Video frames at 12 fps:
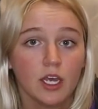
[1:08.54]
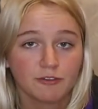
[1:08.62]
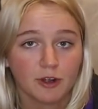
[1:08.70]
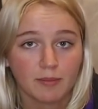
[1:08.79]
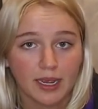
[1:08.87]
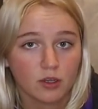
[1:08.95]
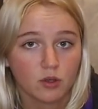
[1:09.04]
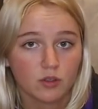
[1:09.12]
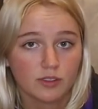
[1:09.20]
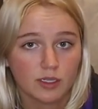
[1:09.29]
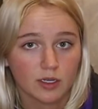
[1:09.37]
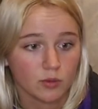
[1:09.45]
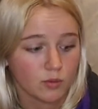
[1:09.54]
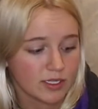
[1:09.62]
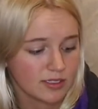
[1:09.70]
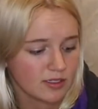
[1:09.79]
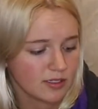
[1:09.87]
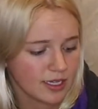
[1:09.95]
from Michael's and it
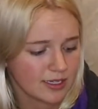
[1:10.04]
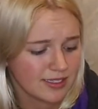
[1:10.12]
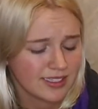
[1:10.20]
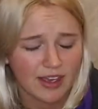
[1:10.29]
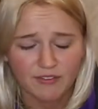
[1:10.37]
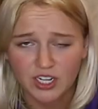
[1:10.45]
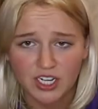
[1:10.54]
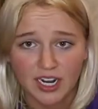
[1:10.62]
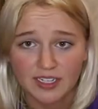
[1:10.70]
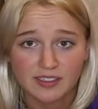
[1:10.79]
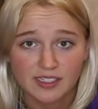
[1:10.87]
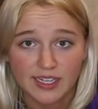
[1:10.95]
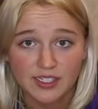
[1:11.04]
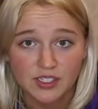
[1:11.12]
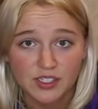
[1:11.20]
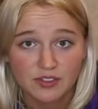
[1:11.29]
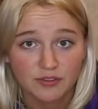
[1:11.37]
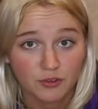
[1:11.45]
was like 79
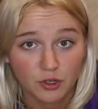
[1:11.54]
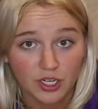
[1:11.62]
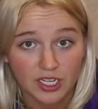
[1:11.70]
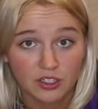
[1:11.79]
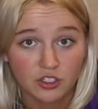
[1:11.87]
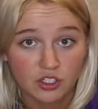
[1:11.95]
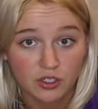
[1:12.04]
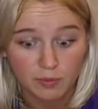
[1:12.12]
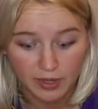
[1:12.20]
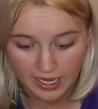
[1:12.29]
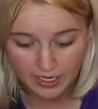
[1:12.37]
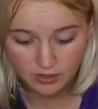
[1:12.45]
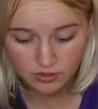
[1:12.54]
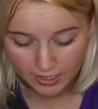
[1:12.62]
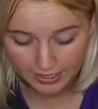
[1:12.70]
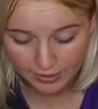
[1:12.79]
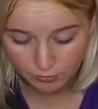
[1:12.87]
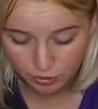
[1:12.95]
cents for each paint.
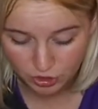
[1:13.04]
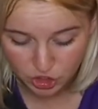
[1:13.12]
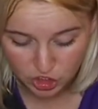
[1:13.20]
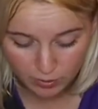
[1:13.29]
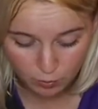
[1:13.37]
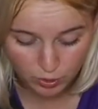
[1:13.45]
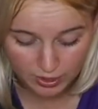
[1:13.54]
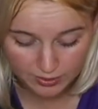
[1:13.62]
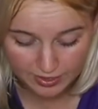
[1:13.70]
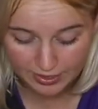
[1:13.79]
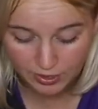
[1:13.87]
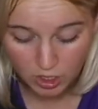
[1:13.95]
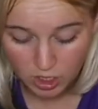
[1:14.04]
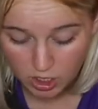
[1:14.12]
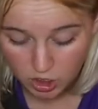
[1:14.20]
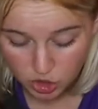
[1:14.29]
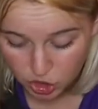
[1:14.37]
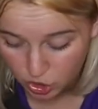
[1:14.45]
Again, really cheap. We're at like
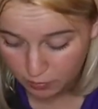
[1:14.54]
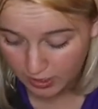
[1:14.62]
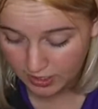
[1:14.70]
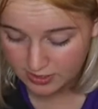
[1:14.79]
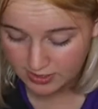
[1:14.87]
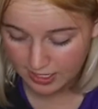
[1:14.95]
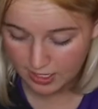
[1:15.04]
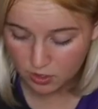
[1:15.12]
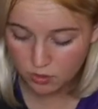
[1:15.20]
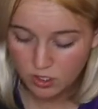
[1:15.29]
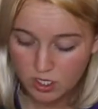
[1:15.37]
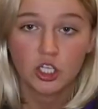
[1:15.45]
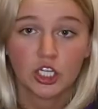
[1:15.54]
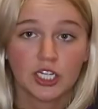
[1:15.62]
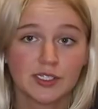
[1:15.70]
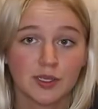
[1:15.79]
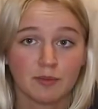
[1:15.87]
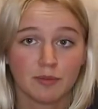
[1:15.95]
$2 now. You need
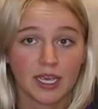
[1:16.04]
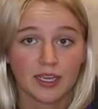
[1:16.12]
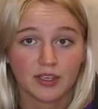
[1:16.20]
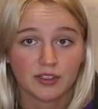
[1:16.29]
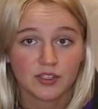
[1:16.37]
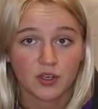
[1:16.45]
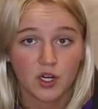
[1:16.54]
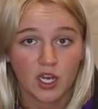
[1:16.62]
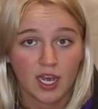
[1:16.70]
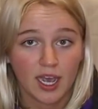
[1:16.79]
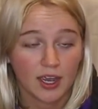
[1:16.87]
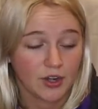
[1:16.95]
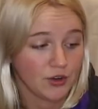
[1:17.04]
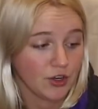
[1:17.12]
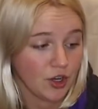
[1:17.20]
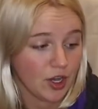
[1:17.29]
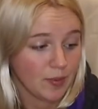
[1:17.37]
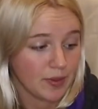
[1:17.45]
some baking soda. I don't know
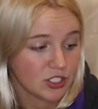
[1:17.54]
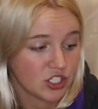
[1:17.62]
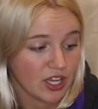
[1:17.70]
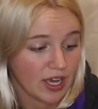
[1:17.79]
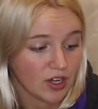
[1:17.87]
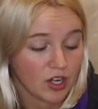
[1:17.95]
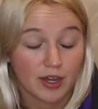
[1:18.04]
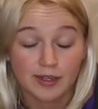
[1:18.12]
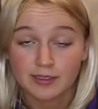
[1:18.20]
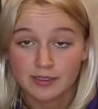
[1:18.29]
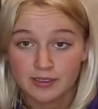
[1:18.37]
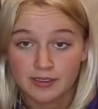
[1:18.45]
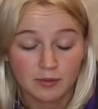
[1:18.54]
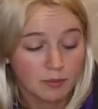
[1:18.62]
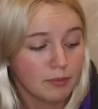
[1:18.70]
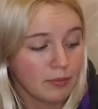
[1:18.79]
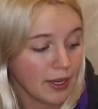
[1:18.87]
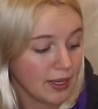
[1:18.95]
how much that costs,
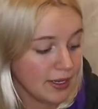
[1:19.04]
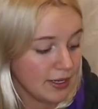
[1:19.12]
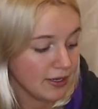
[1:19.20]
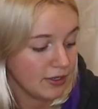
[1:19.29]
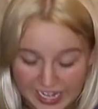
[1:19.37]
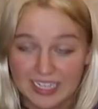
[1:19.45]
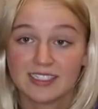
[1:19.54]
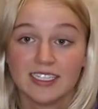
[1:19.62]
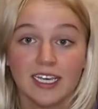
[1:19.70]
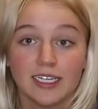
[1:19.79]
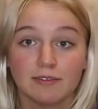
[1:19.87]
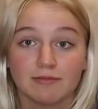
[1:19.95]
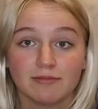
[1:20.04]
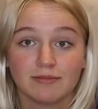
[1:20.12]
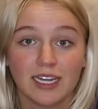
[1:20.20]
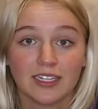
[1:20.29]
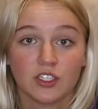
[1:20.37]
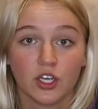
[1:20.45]
but that's it.
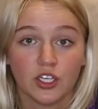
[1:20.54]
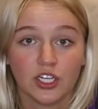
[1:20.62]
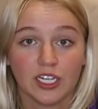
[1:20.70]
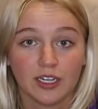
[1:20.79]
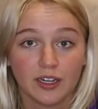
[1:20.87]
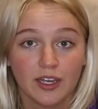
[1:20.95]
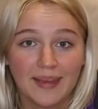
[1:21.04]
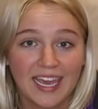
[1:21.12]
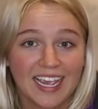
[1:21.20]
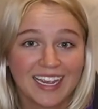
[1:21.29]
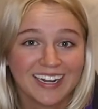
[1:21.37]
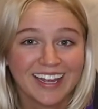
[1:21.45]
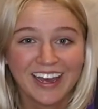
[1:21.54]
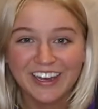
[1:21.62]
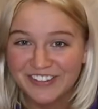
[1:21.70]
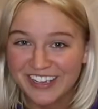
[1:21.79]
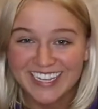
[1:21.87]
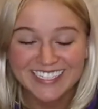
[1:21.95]
That's all you need. Paint, a
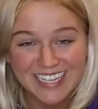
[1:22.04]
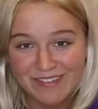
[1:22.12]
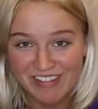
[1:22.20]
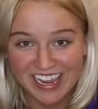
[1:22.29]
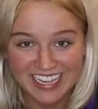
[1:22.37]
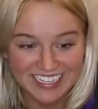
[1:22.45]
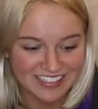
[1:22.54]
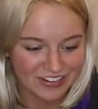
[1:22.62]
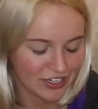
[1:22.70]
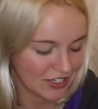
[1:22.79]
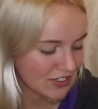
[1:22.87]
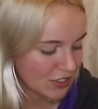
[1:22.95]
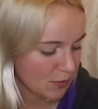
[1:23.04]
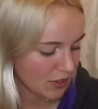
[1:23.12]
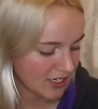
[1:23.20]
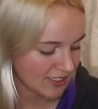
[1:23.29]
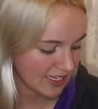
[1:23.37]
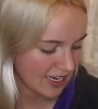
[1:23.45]
vase, and baking soda. Super
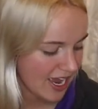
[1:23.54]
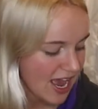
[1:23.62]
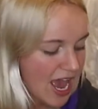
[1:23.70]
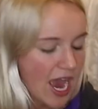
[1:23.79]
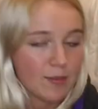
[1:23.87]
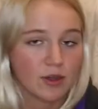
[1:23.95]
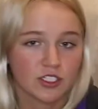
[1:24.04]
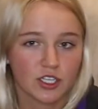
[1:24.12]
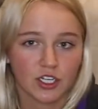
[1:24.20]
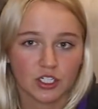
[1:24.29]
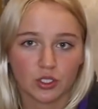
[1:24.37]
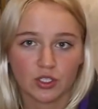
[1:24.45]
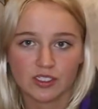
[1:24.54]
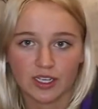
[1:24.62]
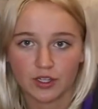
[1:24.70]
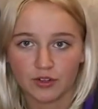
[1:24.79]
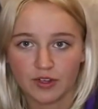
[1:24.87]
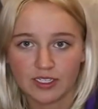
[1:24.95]
easy. I'm also going to do this
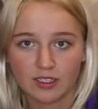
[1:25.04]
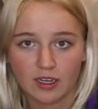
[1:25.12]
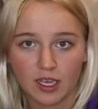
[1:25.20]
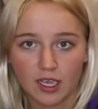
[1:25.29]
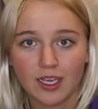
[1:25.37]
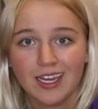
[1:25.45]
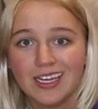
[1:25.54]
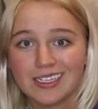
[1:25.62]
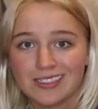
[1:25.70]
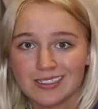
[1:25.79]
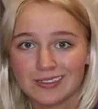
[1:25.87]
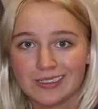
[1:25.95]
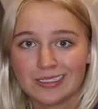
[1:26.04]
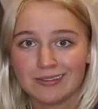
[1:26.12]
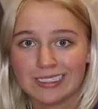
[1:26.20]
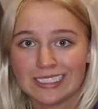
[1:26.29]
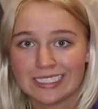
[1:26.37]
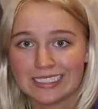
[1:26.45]
other vase today. Sorry,
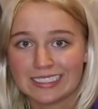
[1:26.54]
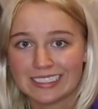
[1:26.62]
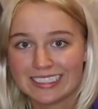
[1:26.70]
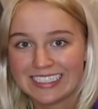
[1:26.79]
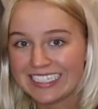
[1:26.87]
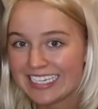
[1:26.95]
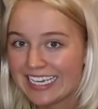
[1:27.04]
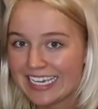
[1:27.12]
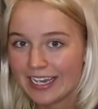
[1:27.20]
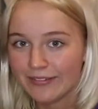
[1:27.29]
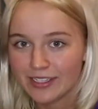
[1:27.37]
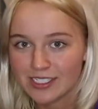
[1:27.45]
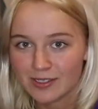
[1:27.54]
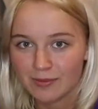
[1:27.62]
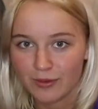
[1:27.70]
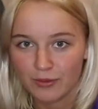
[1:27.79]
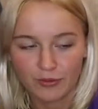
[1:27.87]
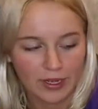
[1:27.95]
Ryan. I think he gave this to
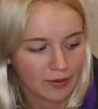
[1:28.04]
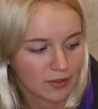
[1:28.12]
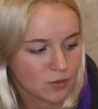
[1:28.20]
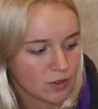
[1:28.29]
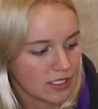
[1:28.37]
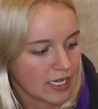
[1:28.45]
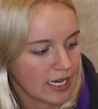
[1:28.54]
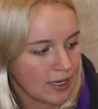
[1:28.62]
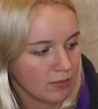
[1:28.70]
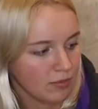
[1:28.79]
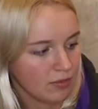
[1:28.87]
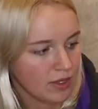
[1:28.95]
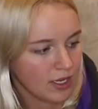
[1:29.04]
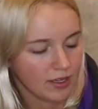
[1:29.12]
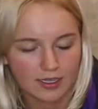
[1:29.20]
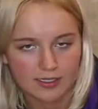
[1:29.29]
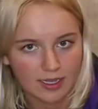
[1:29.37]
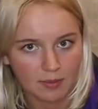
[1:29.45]
me with flowers one time that he
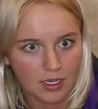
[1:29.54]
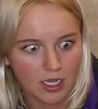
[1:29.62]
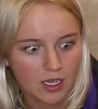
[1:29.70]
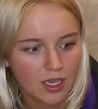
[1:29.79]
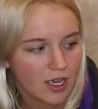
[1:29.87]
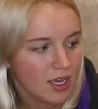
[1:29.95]
like sent me.